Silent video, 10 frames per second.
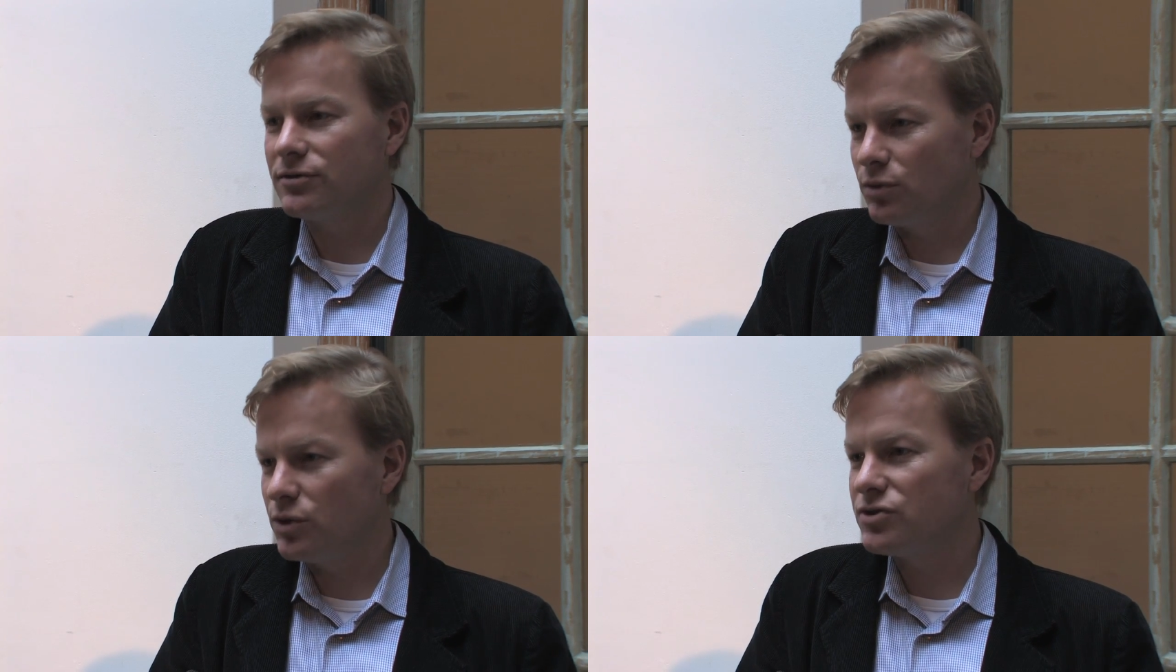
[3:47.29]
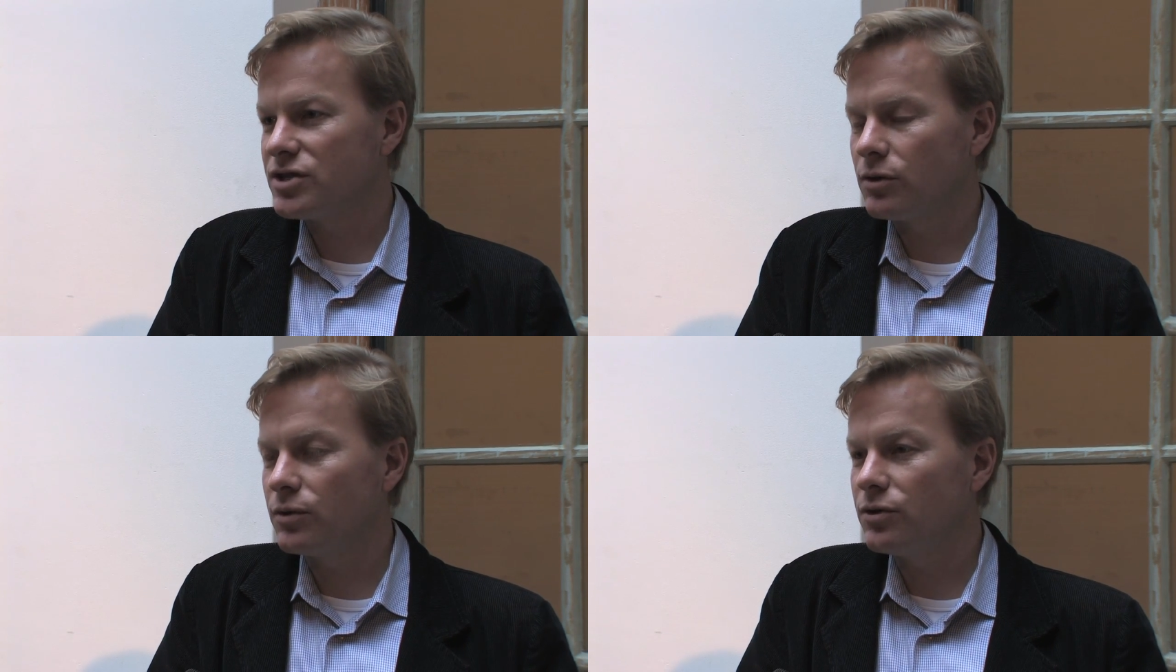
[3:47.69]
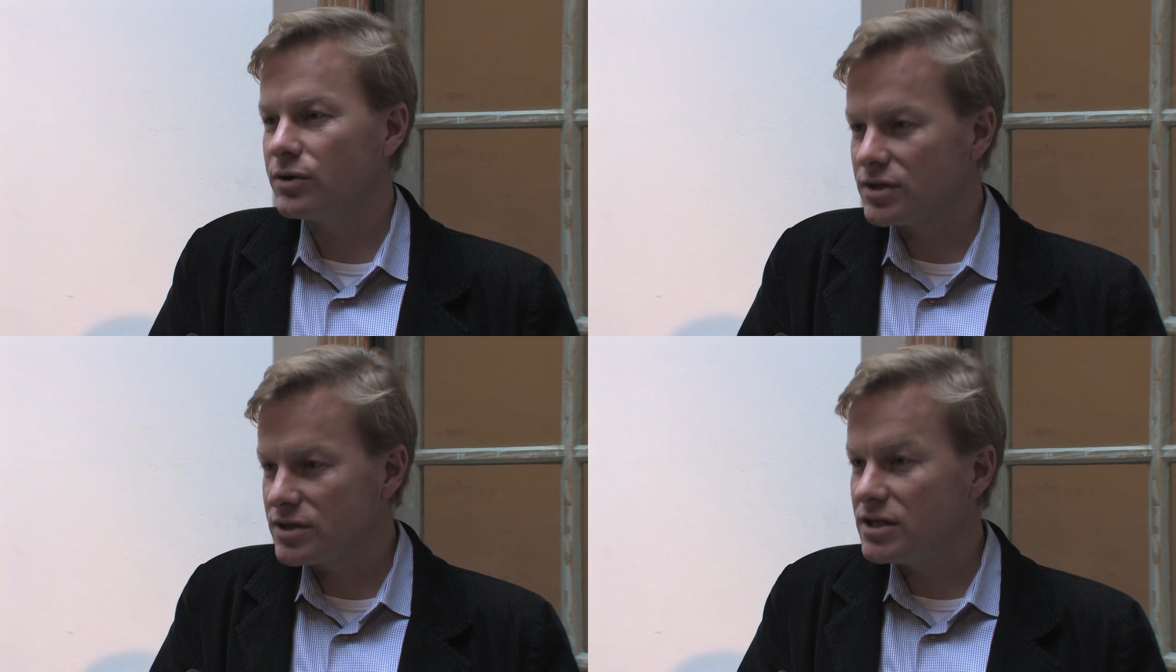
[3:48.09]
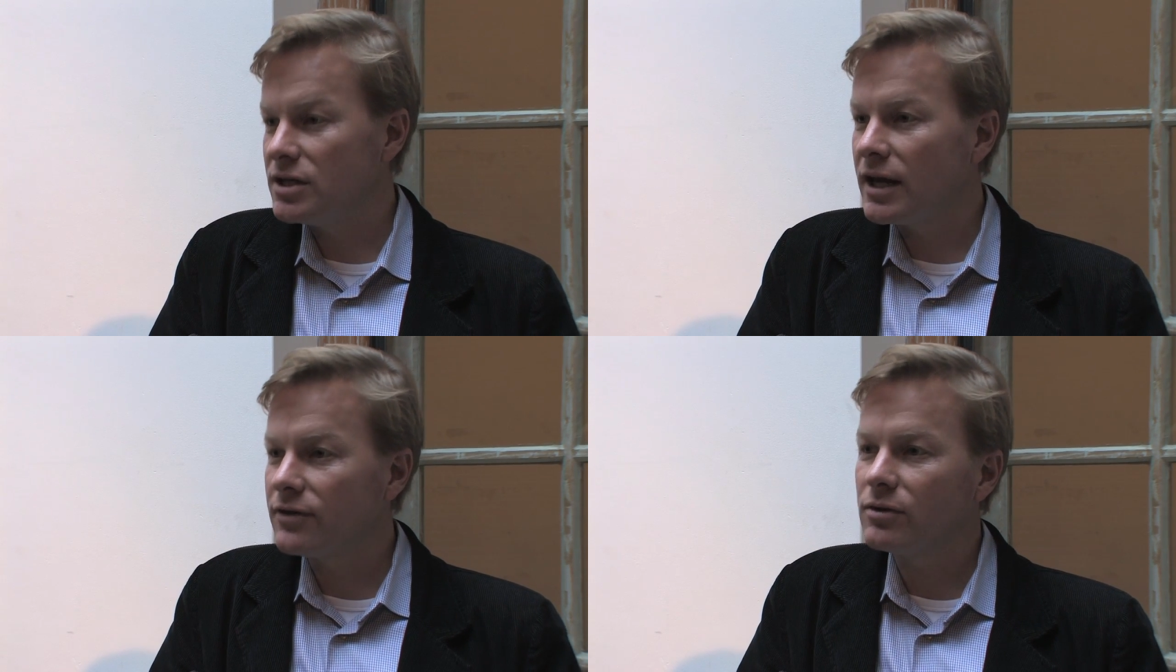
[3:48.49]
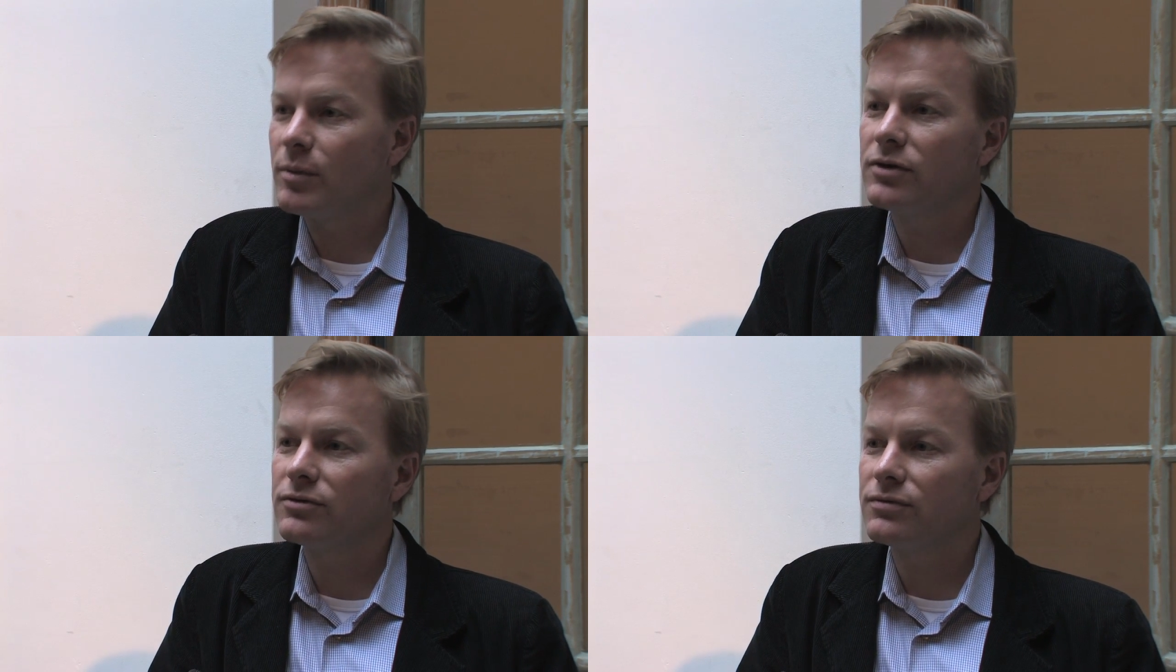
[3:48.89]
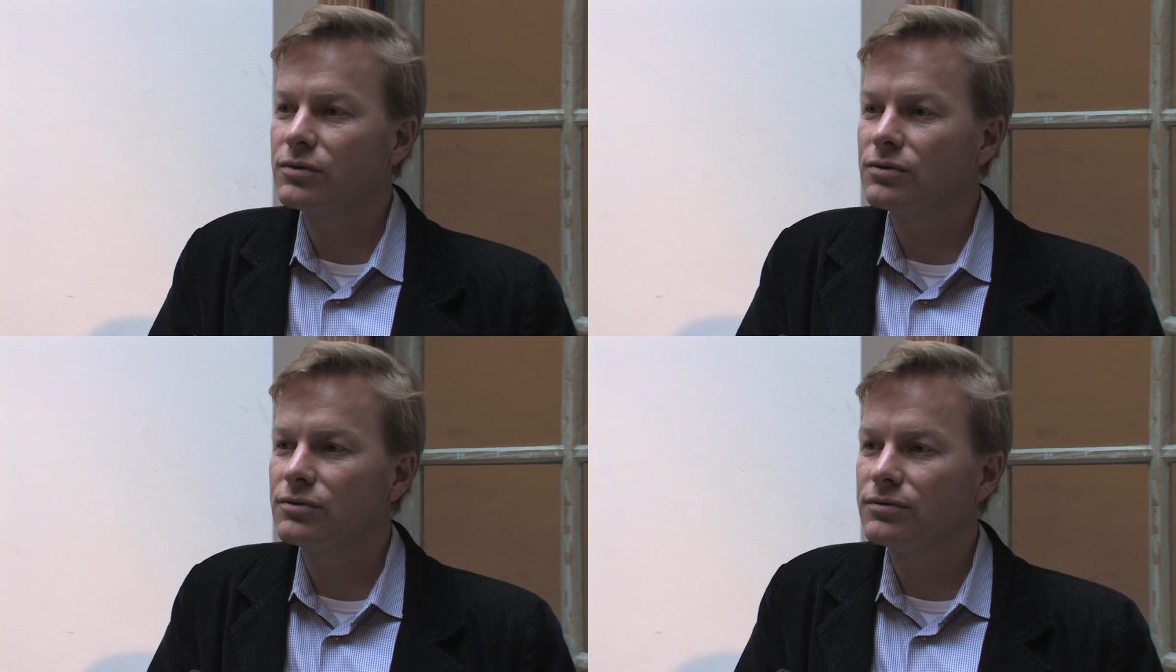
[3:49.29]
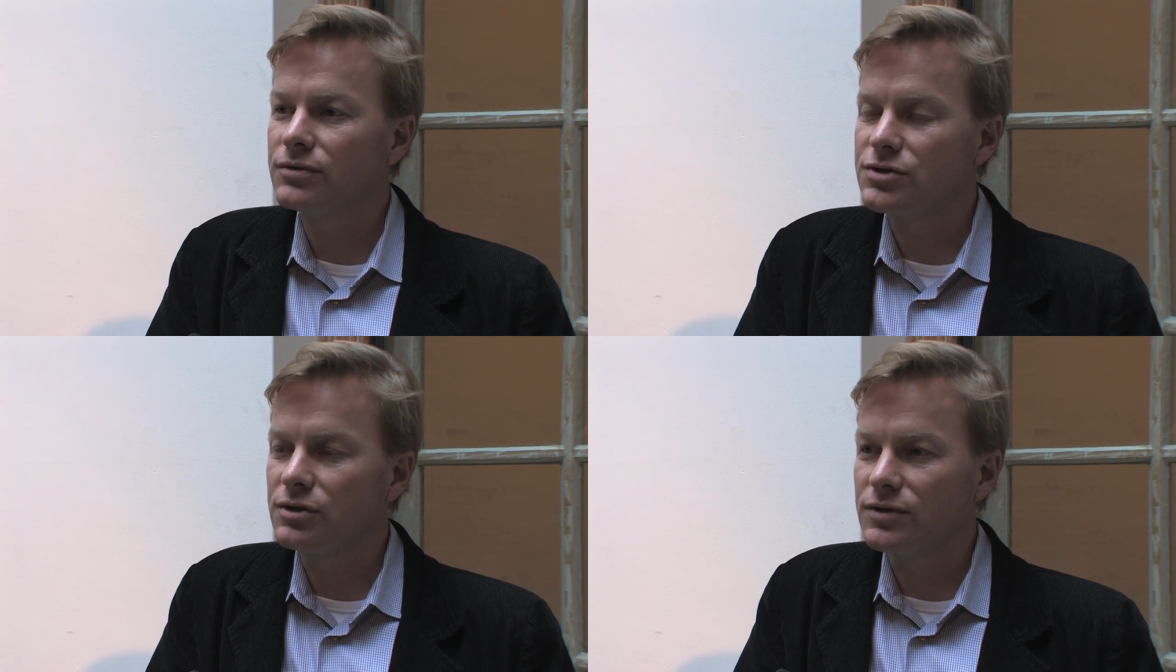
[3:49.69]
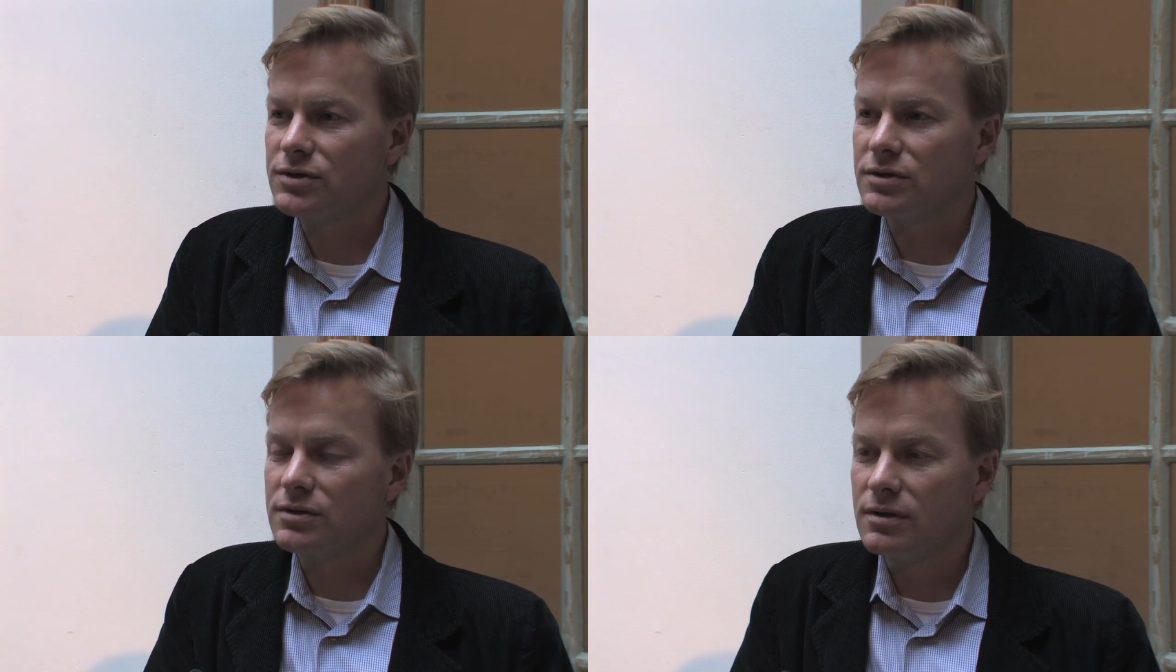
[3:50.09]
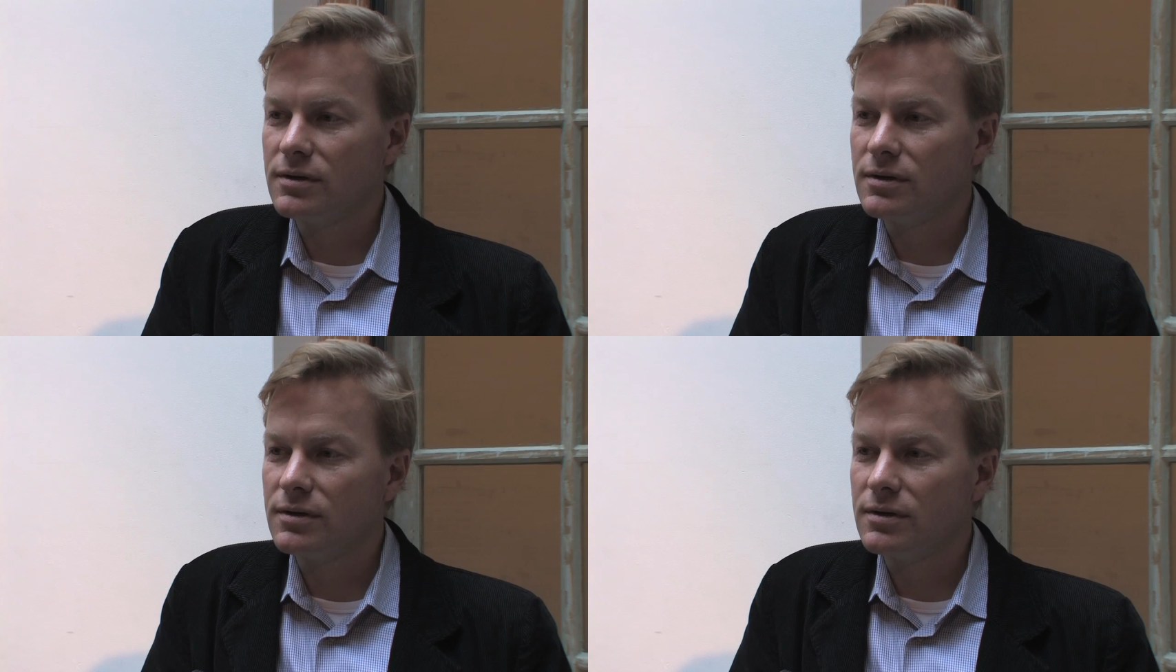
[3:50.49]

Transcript: So we stuck with USSD and SMS for services.